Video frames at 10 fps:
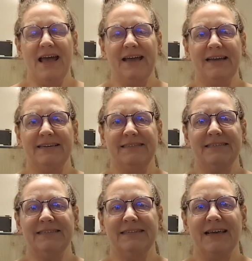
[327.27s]
And
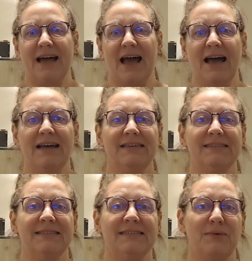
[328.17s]

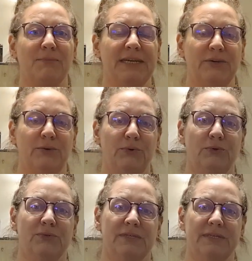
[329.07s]
as somebody who
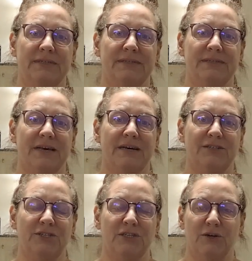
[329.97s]
uses
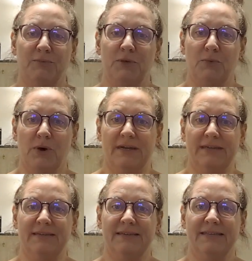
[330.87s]

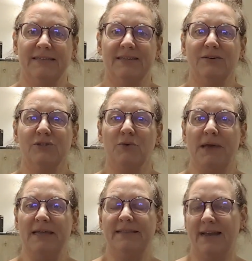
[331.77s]
GLP-1, this also
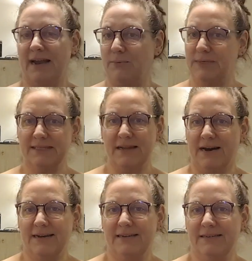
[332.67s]
meant that I was
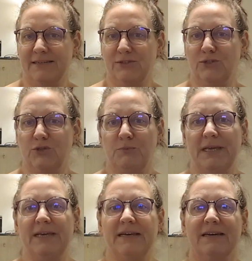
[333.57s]
not
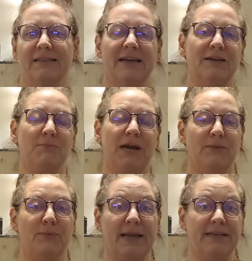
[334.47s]
consuming like my
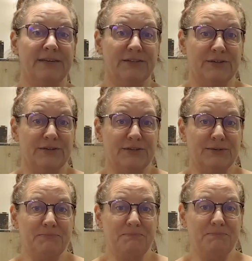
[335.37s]
regular
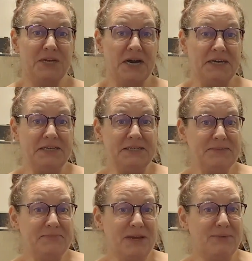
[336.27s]
diet,
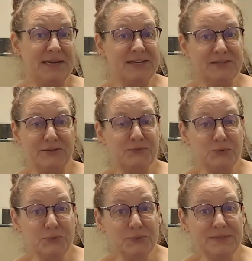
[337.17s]
my regular
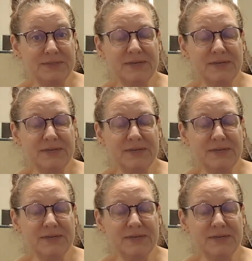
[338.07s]
foods.